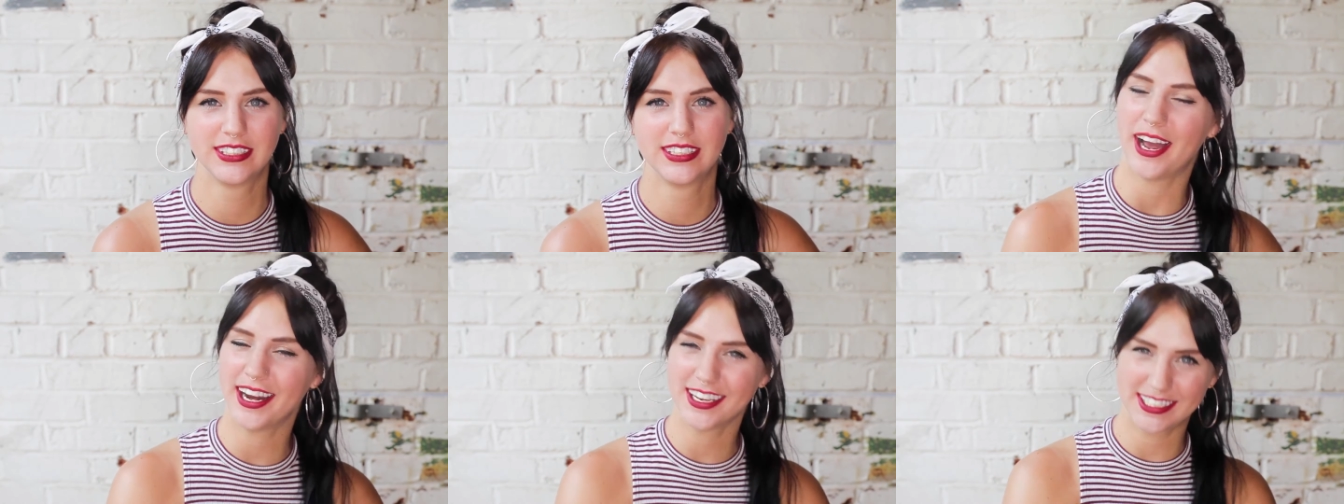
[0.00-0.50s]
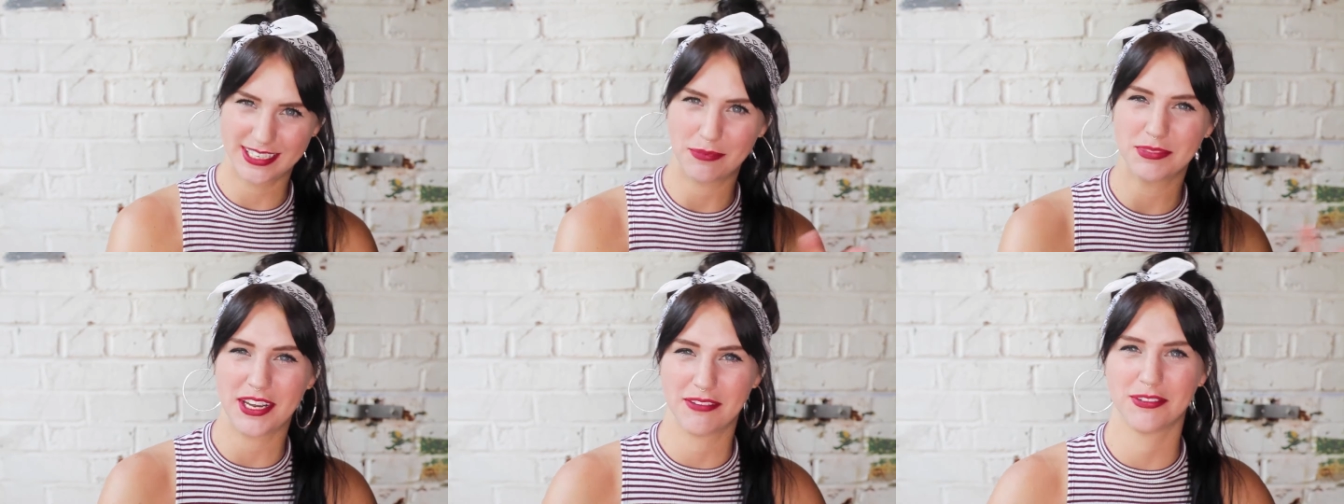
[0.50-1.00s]
I
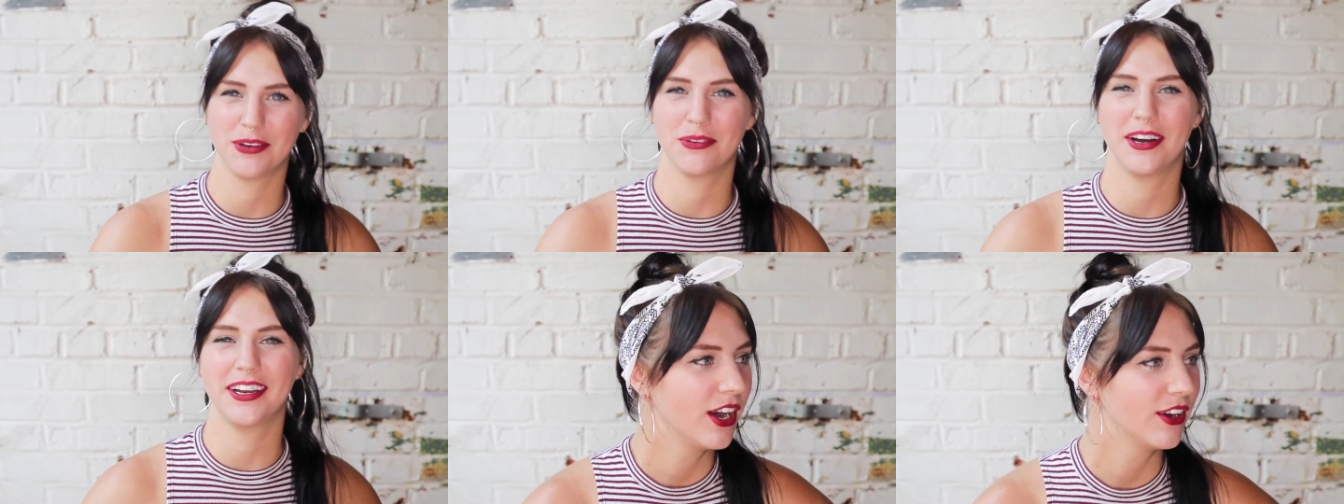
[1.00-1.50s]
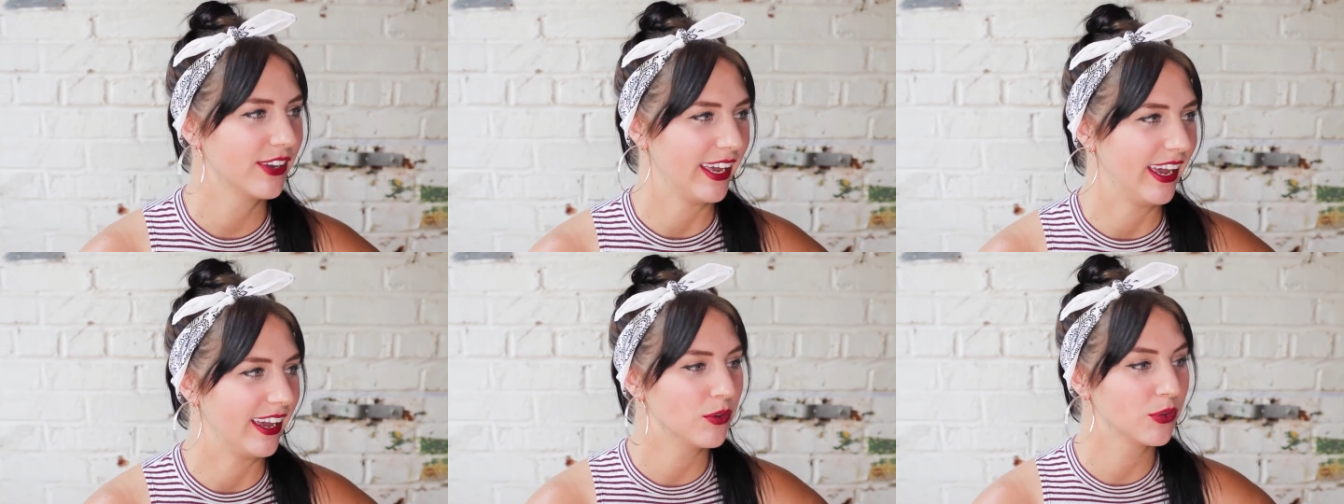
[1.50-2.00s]
accept everyone.
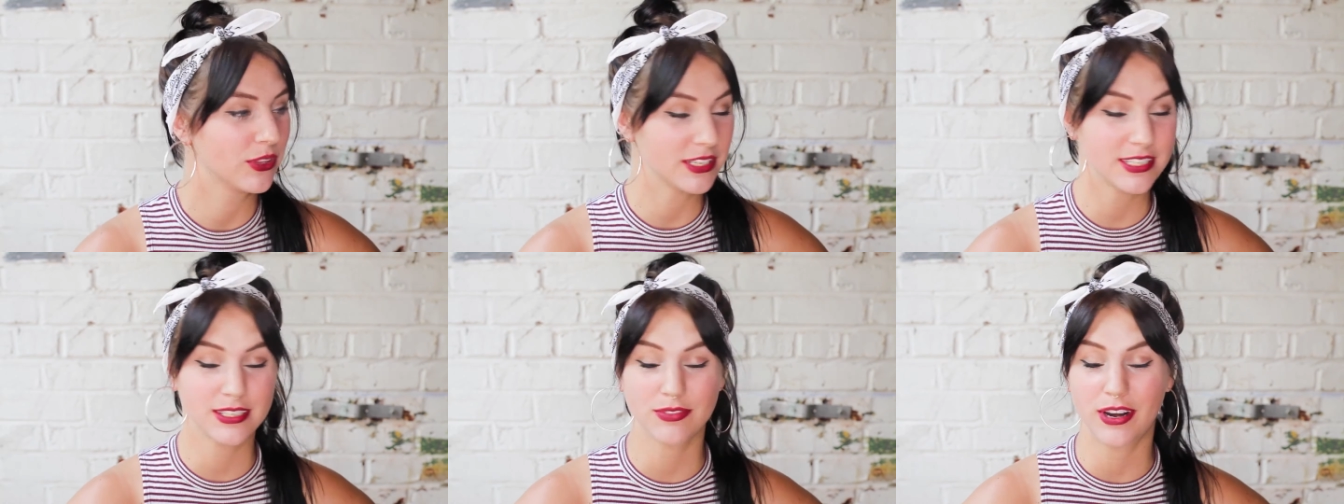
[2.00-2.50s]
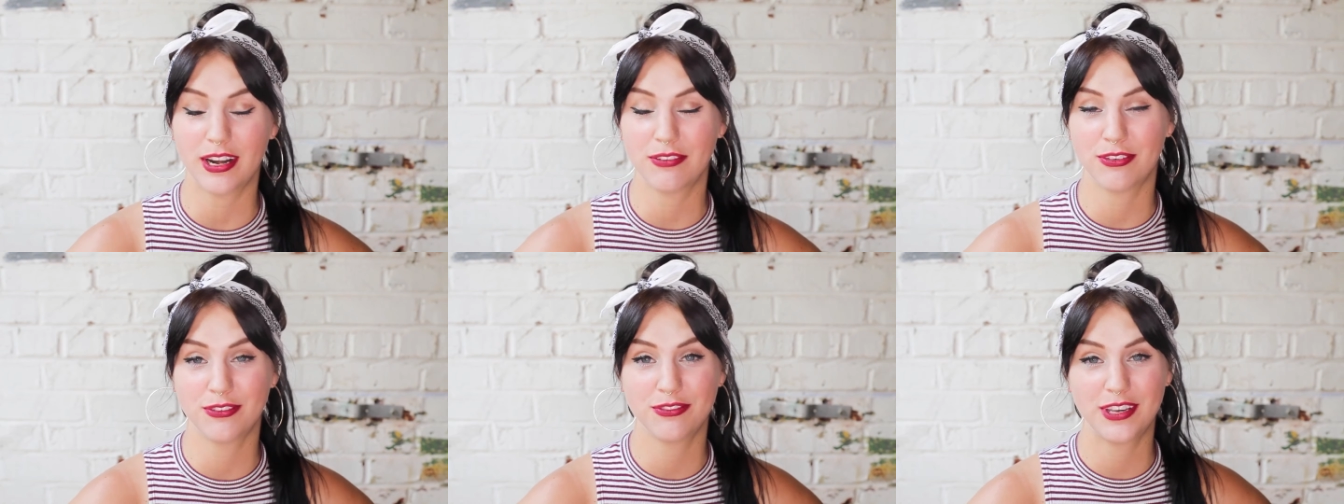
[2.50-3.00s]
Okay, this is Friday
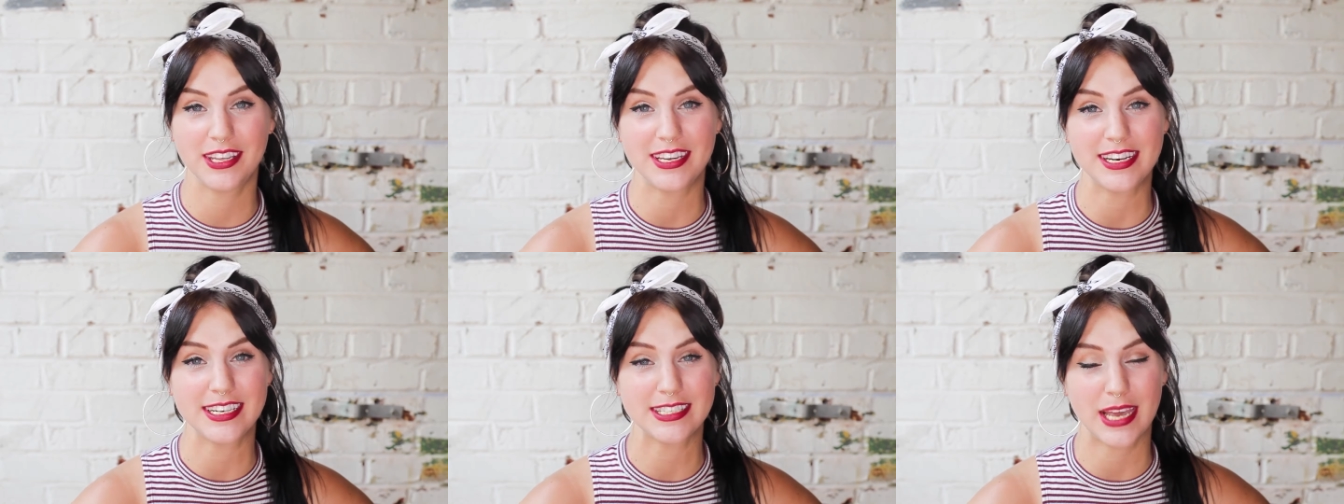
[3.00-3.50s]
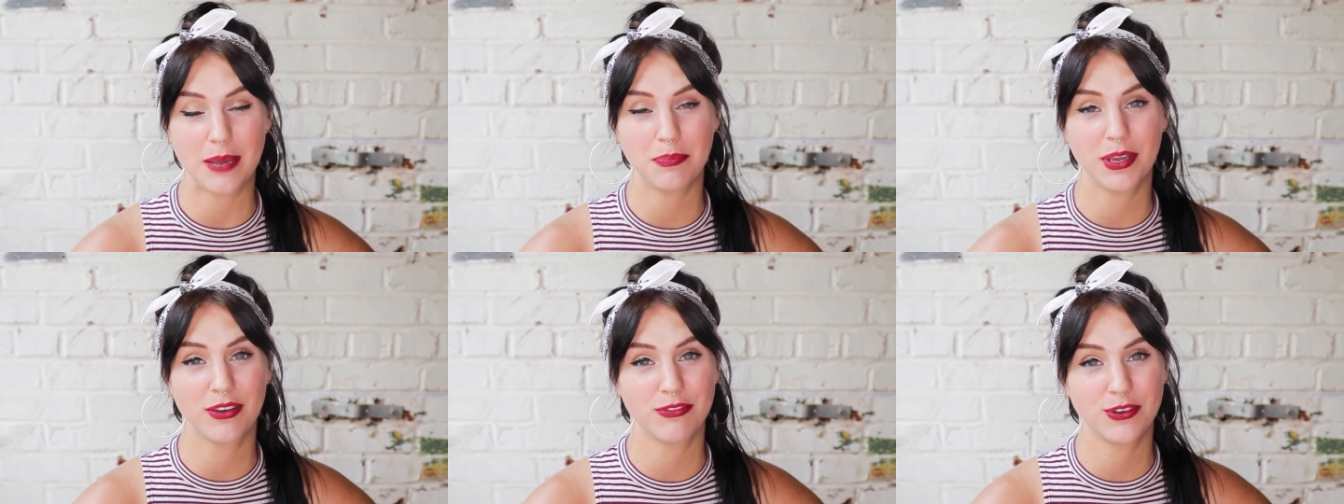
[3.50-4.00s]
Food Feelings. I
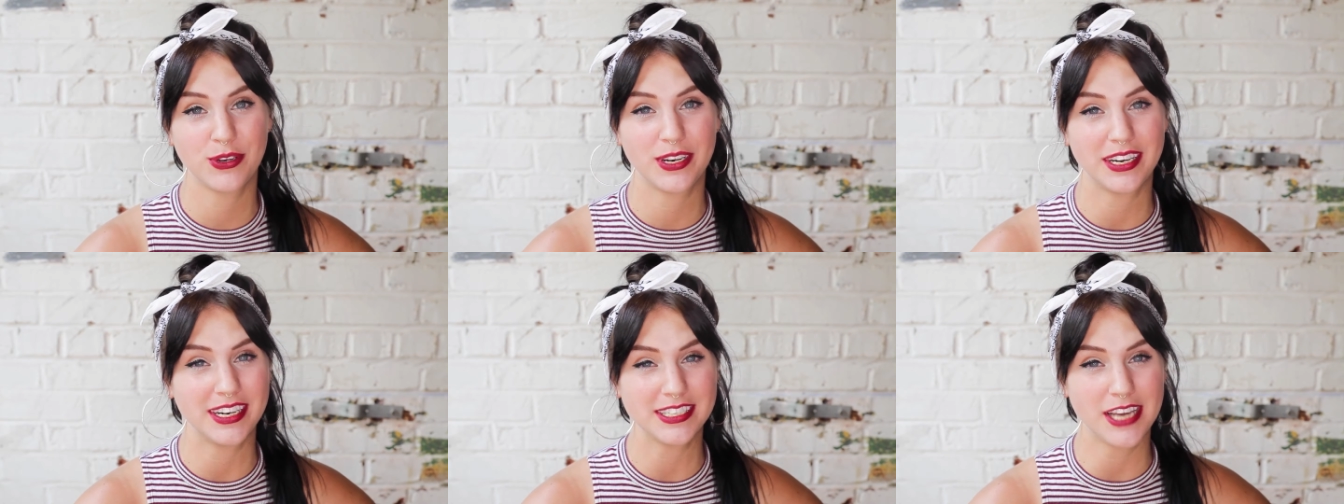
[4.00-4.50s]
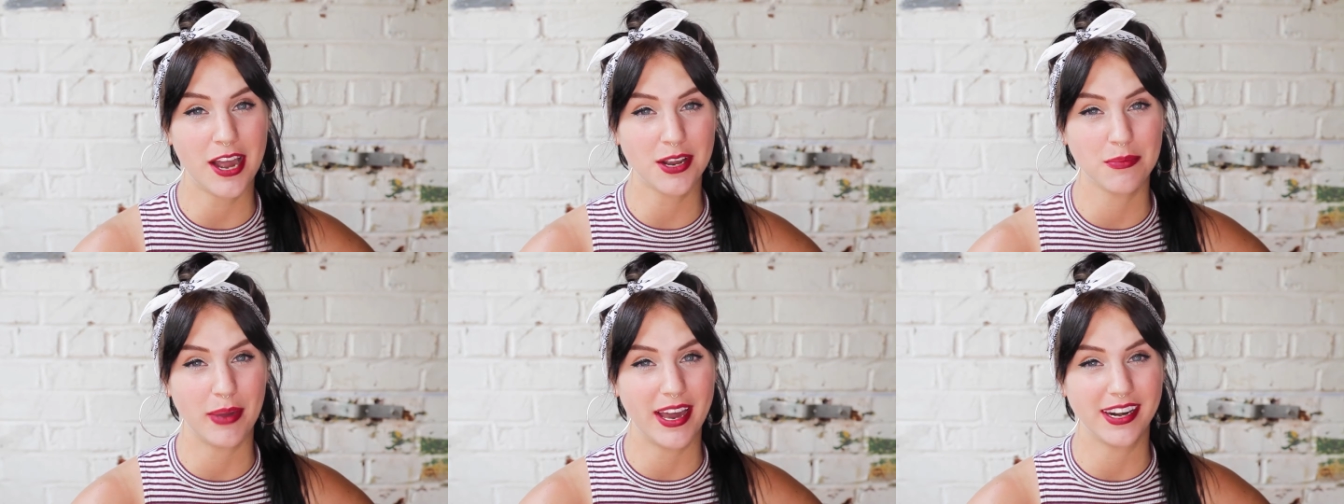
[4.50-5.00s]
pick a food and I talk
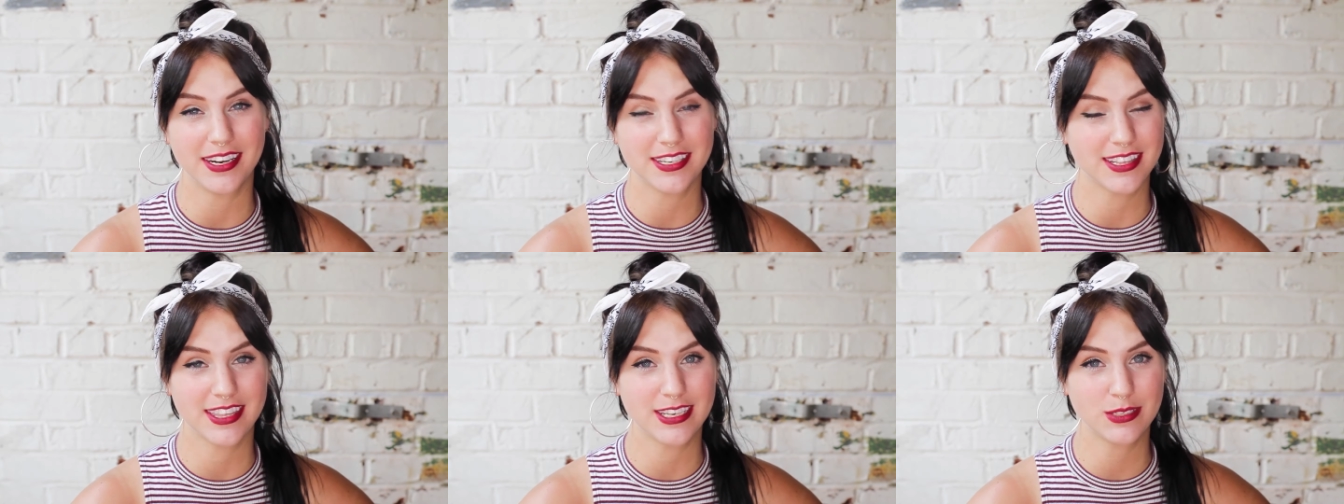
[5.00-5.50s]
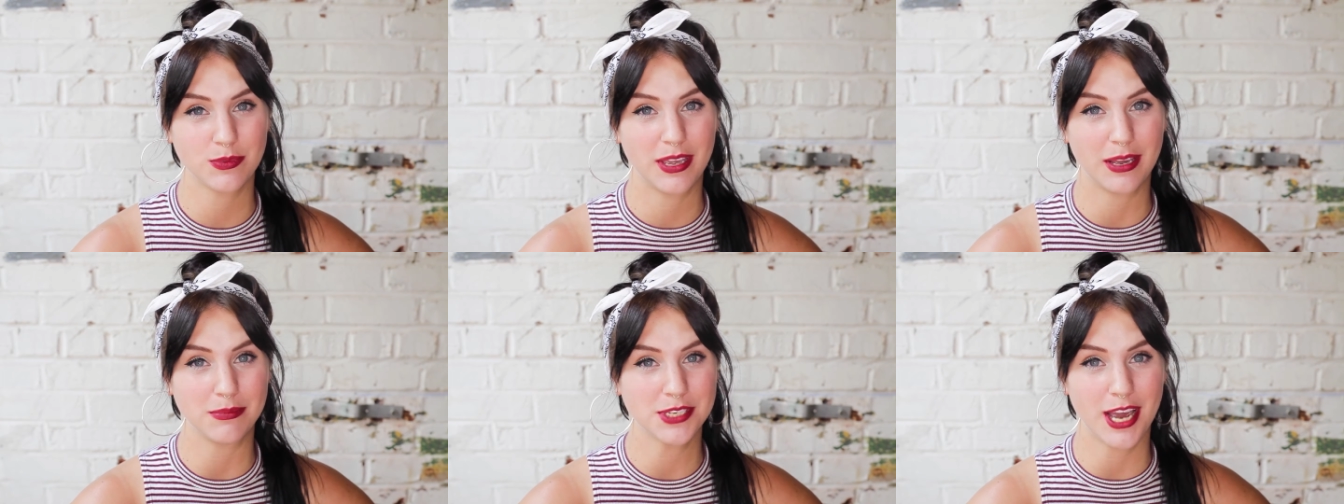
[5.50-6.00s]
about it. This
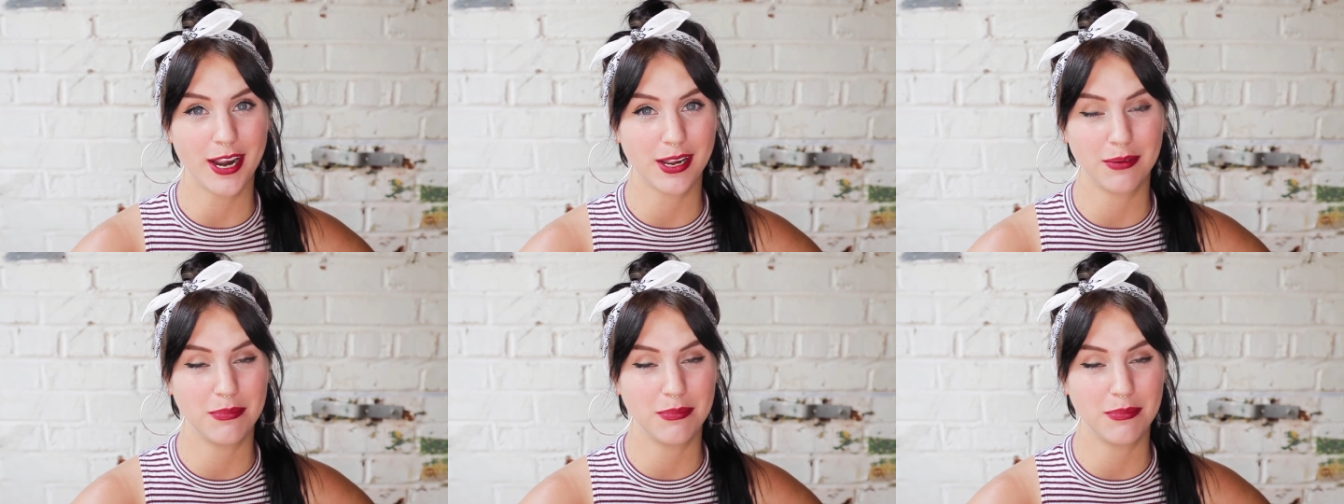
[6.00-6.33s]
week I'm talking